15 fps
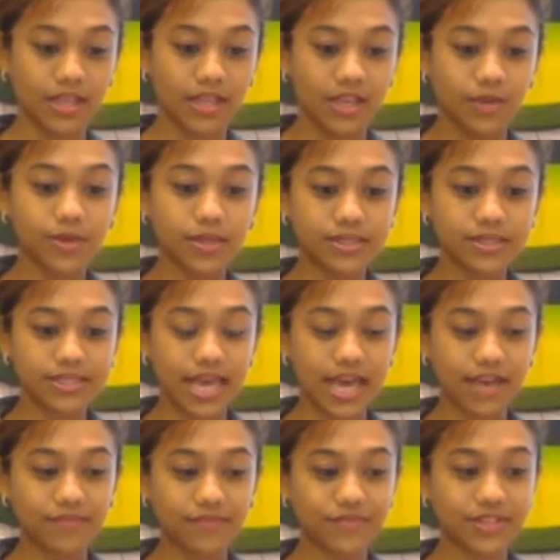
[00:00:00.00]
We also
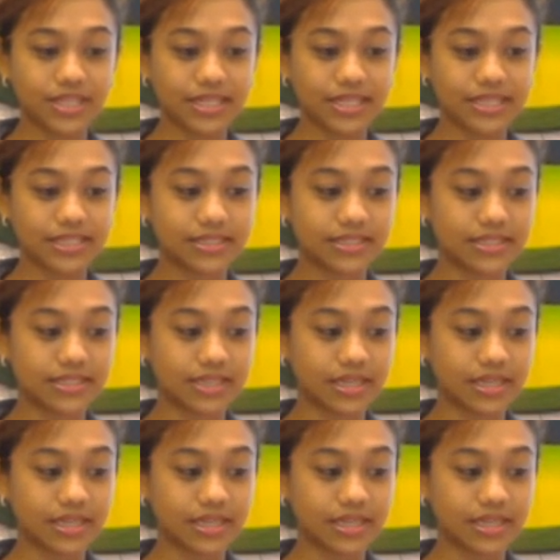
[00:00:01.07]
have it as